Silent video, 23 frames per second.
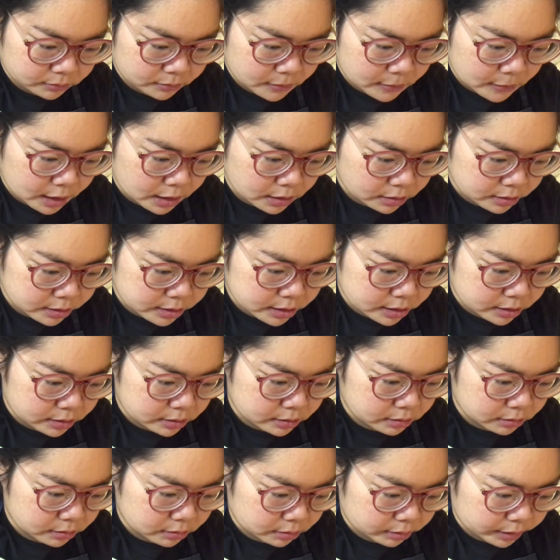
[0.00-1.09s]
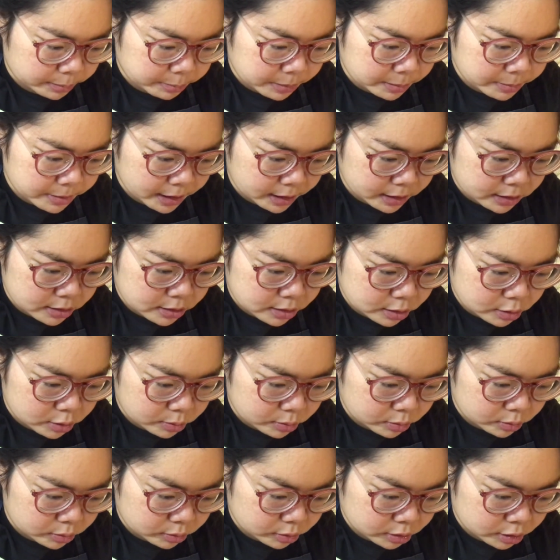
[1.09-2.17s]
That looks good. Alright, maybe that's
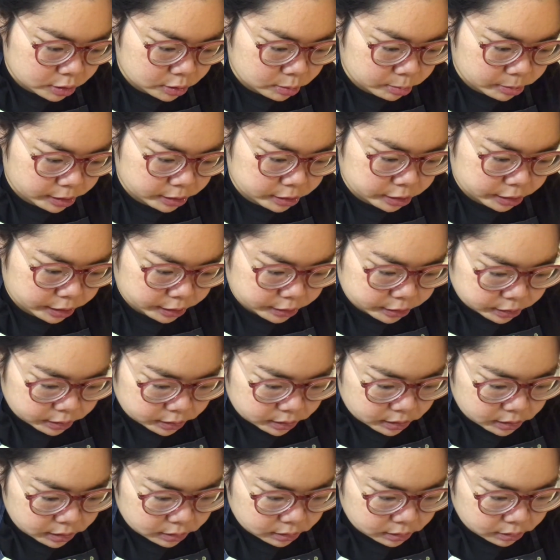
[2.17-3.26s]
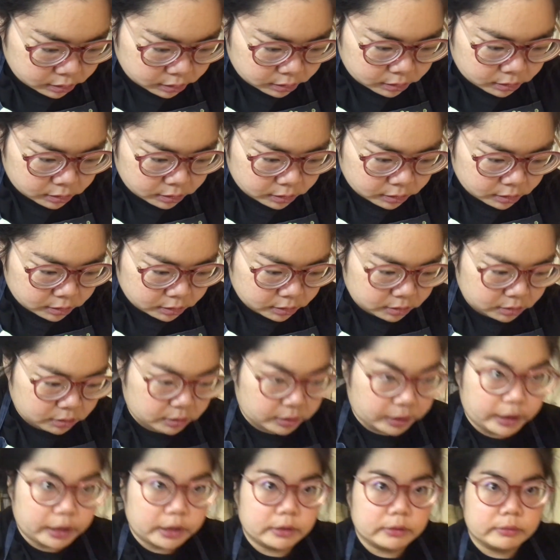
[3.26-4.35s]
too much actually.
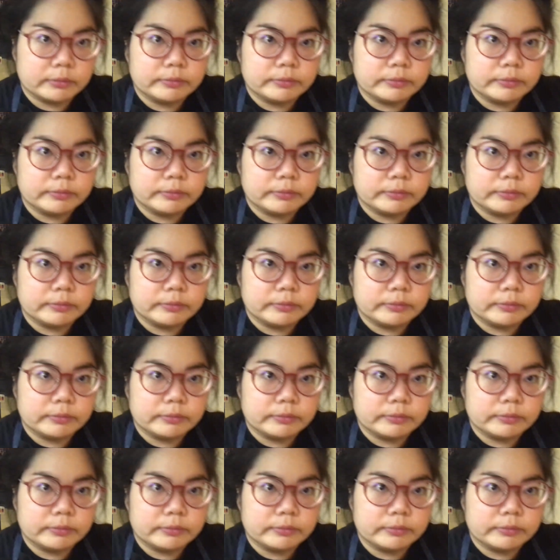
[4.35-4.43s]
Alright.